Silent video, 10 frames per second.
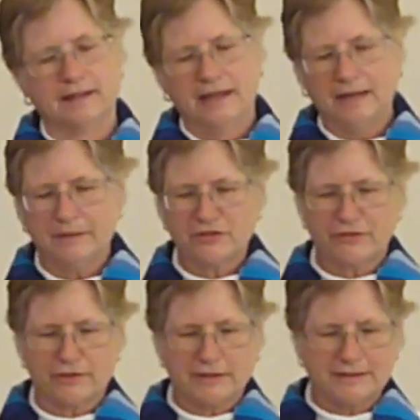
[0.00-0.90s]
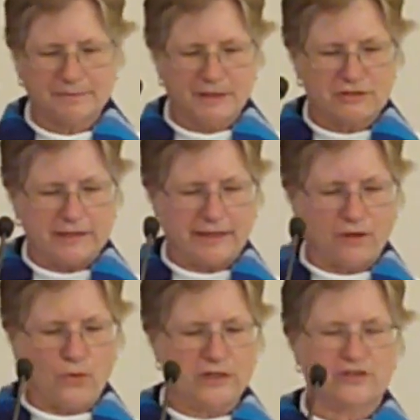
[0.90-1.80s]
And much of it, it's much like the
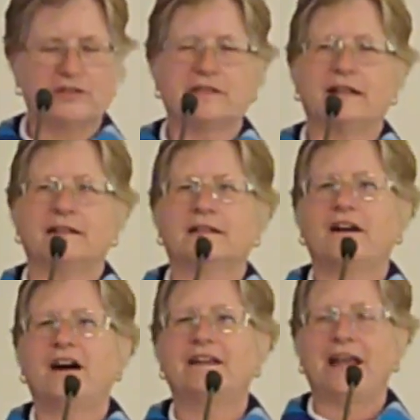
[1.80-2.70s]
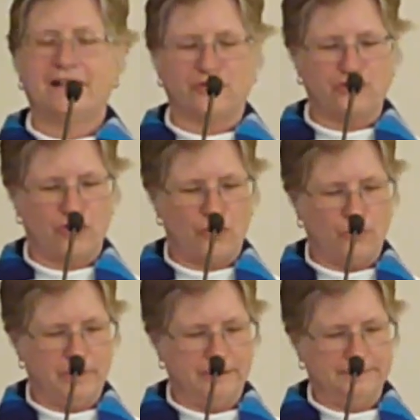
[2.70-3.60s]
questions that God asked Job.